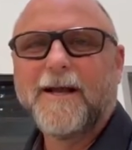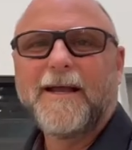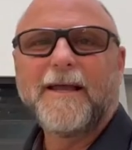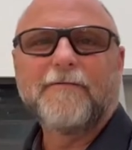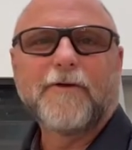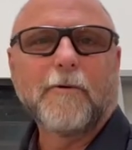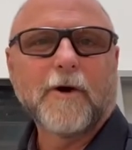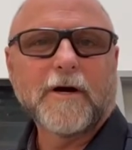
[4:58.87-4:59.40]

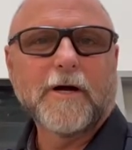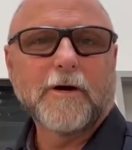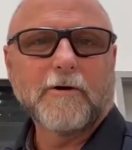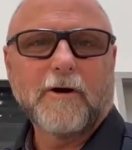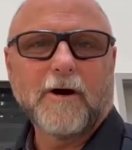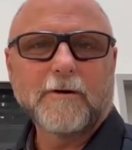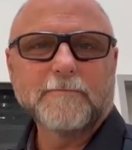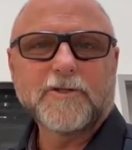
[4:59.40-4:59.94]
If you want to go to our
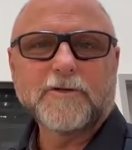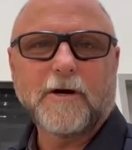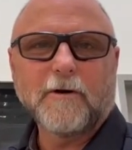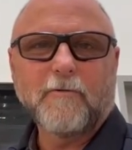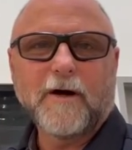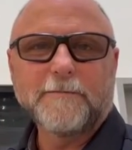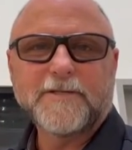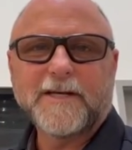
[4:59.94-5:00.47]

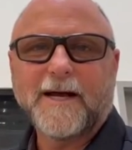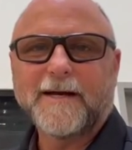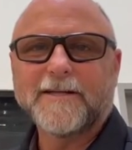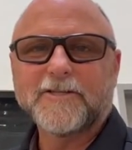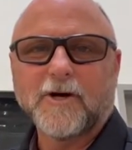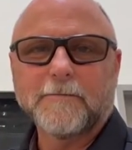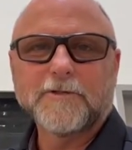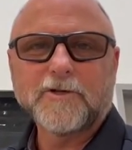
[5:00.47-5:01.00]
Armstrong website,
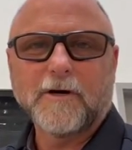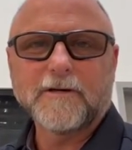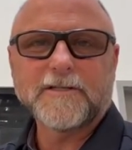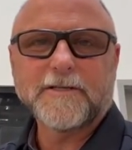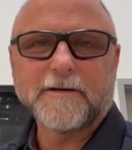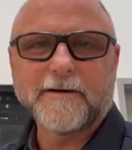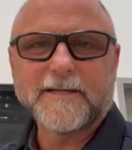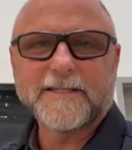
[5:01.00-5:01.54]
it's
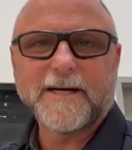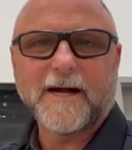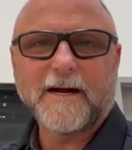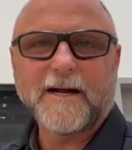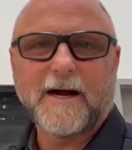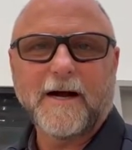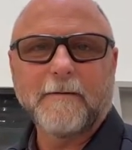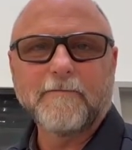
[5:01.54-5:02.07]

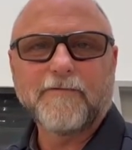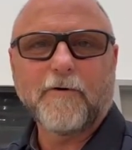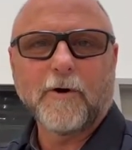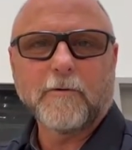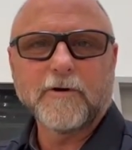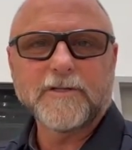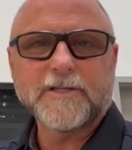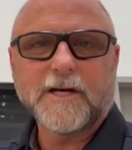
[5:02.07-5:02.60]
armstrongceilings.com
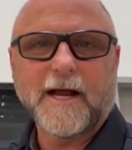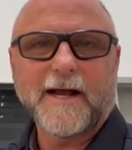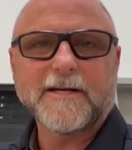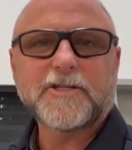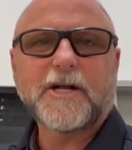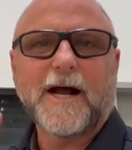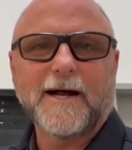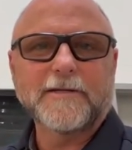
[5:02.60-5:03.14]
forward
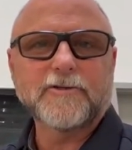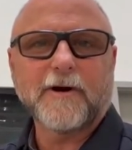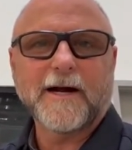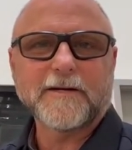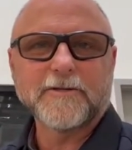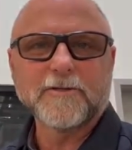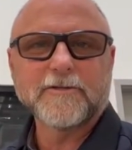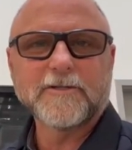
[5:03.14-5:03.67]
slash
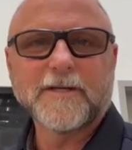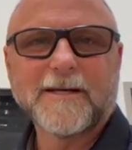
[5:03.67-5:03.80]
contractors.